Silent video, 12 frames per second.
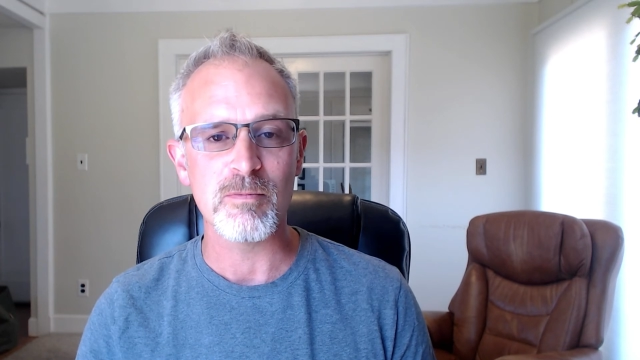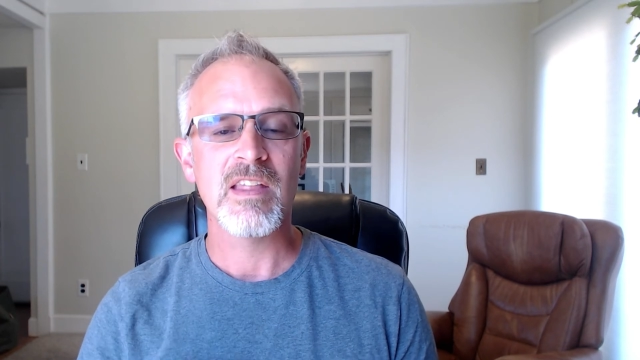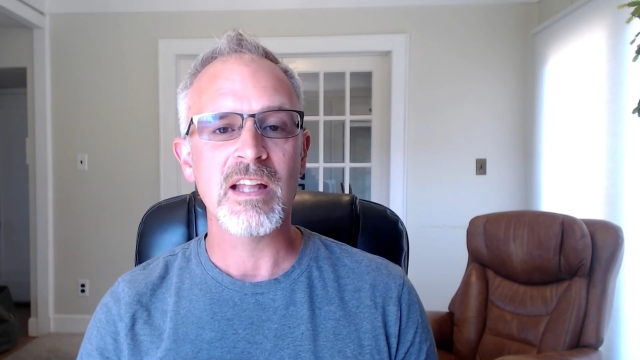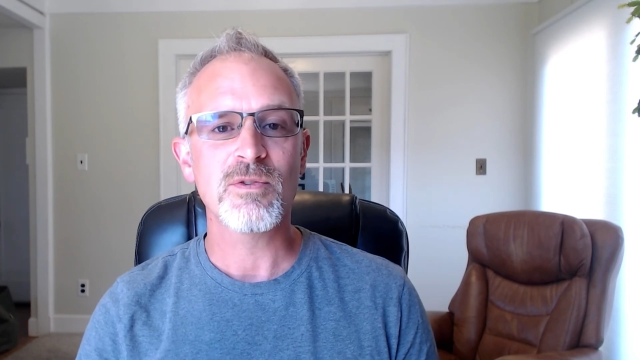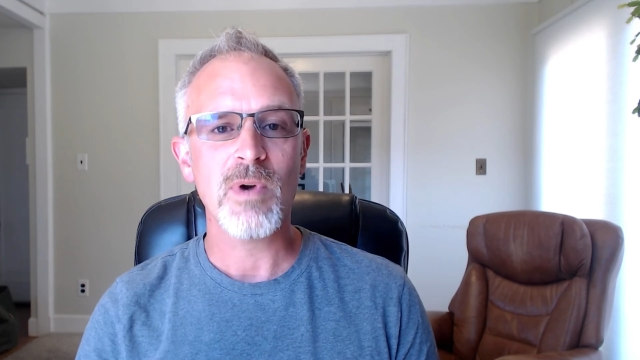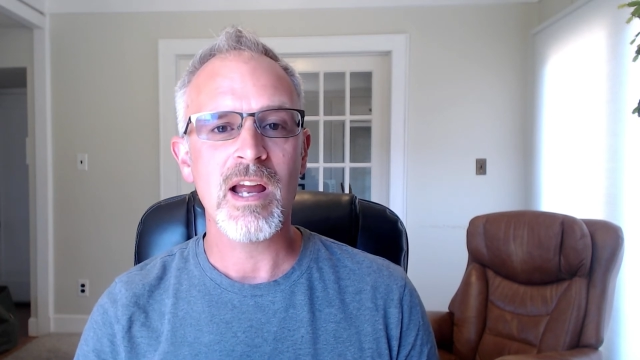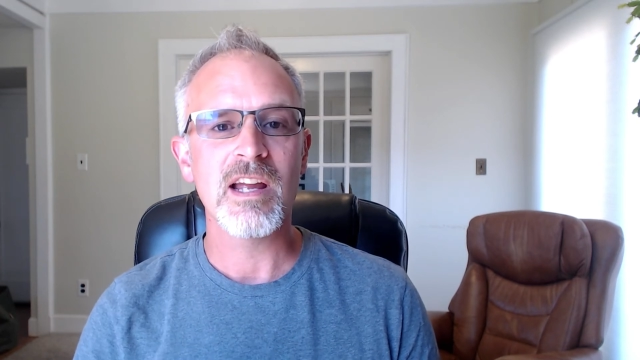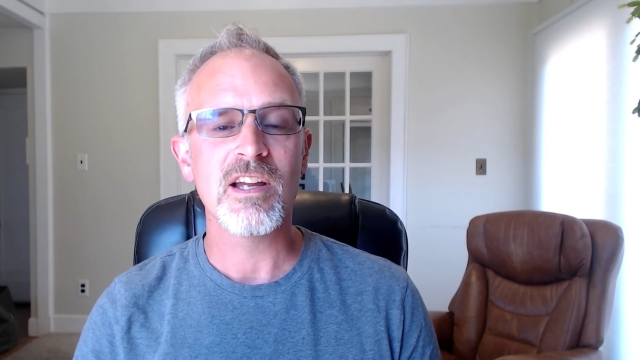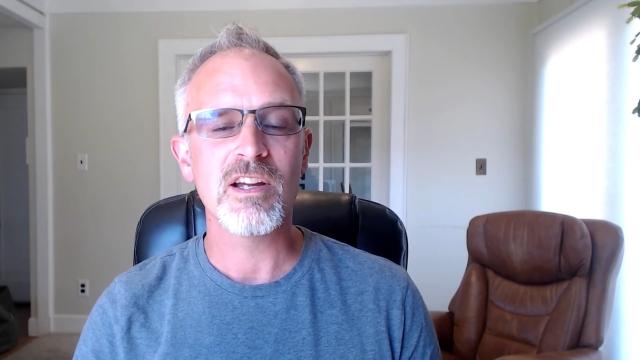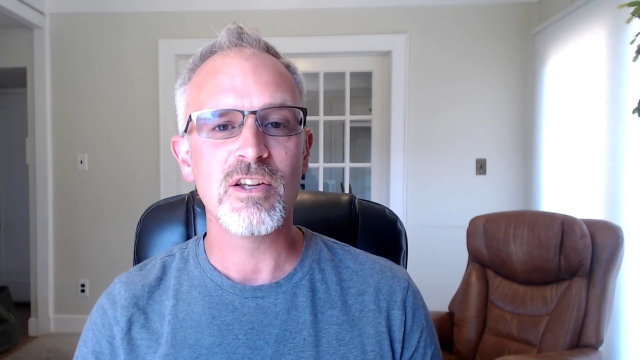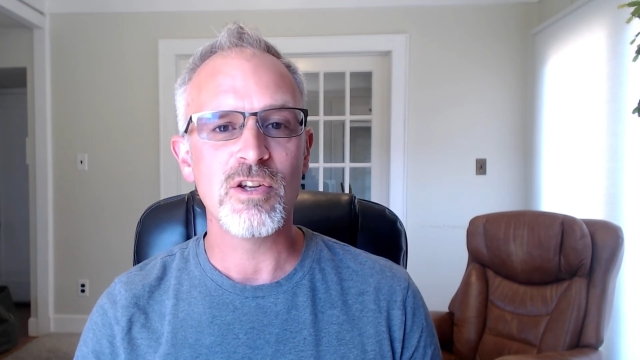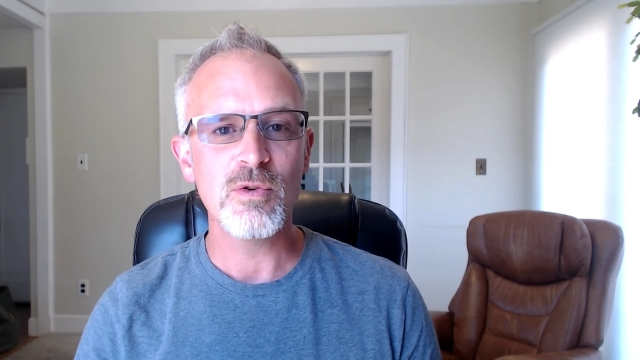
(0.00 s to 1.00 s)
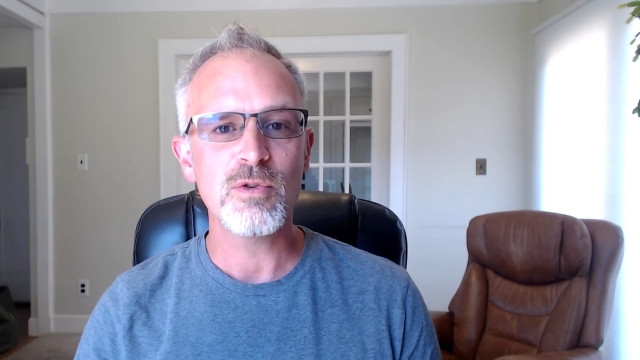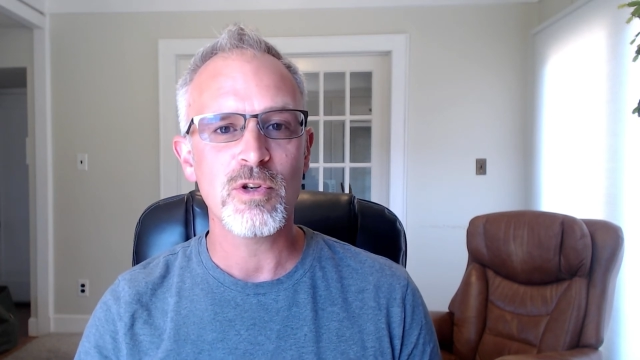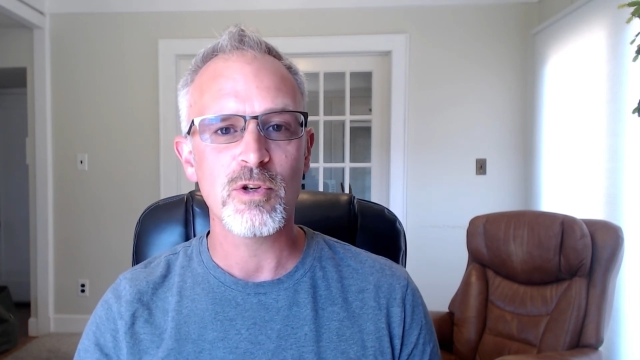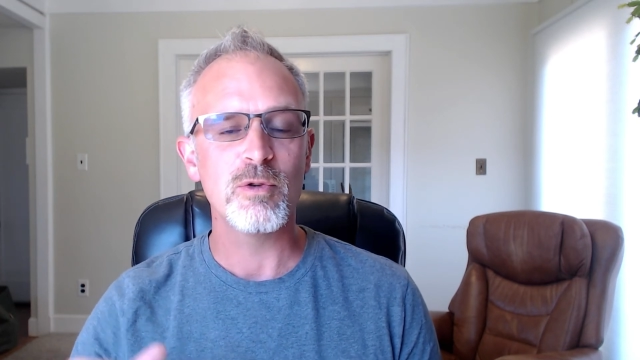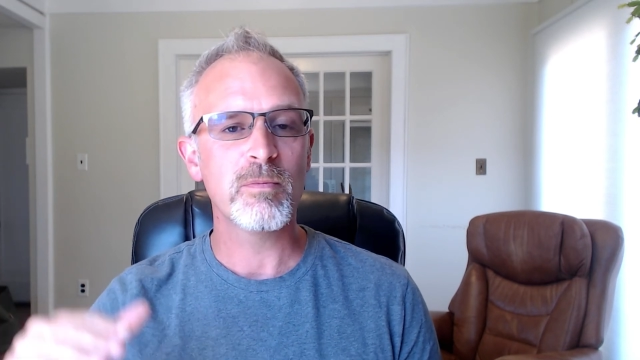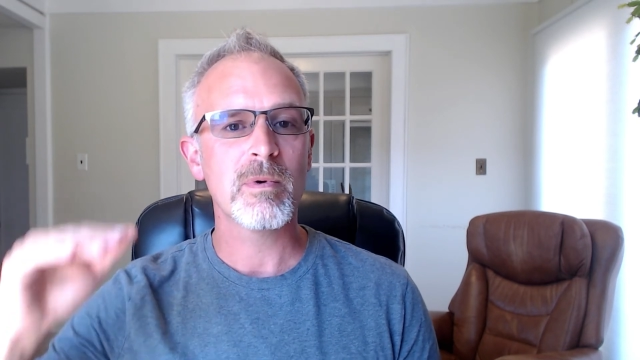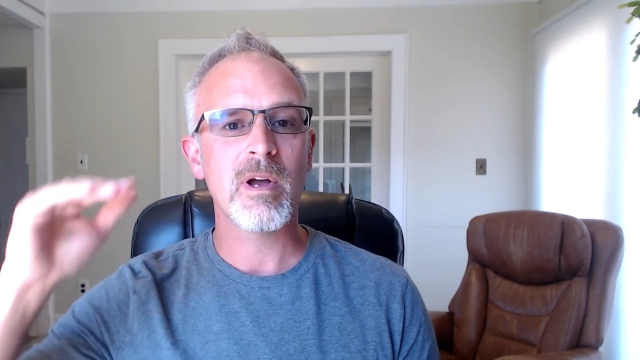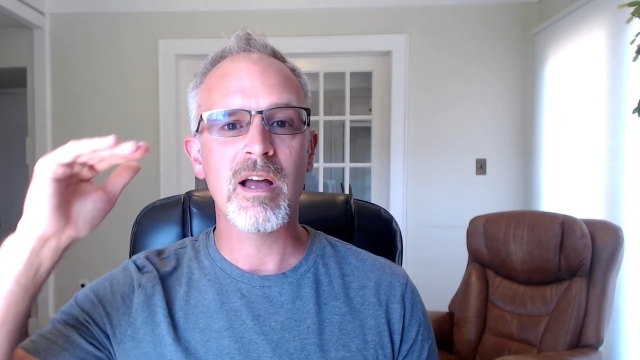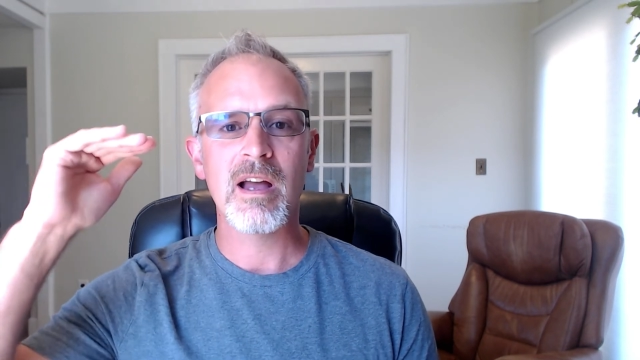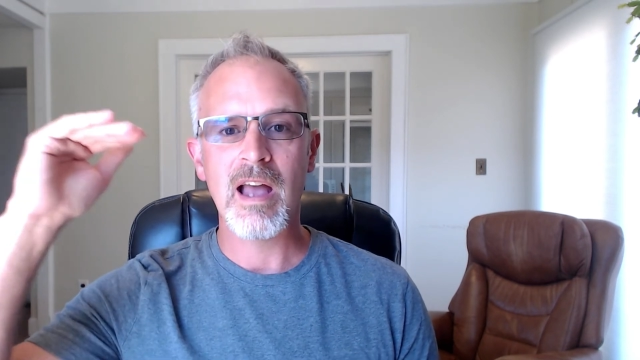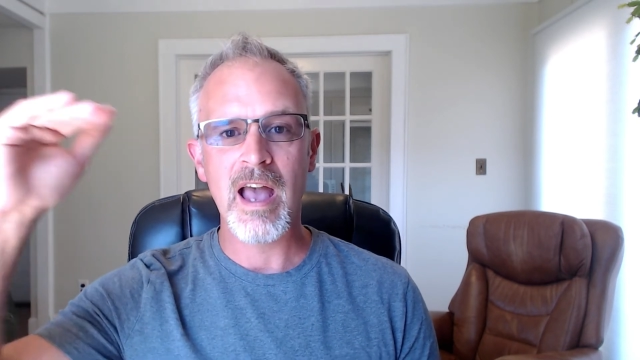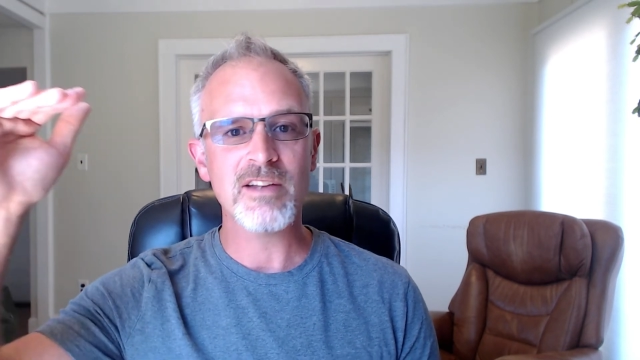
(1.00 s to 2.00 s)
That's right, YouTube
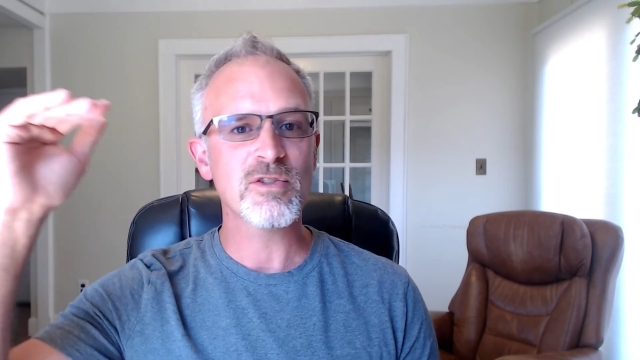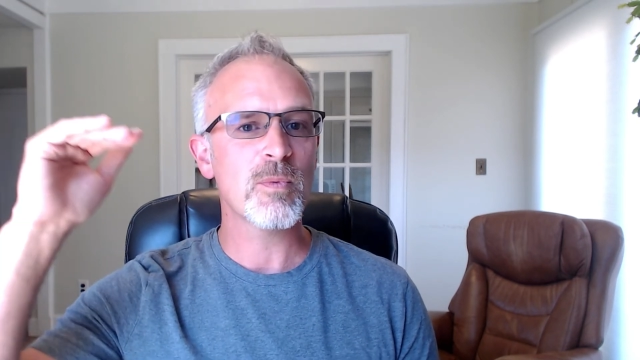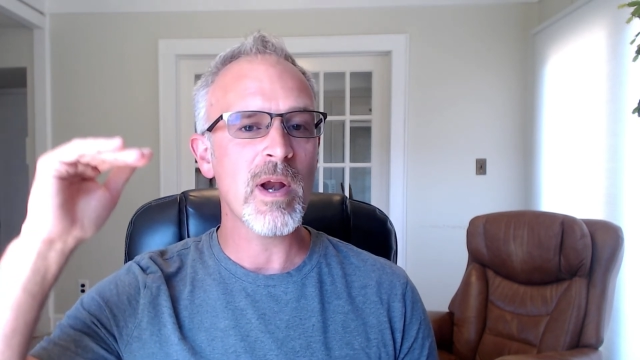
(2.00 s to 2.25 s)
has a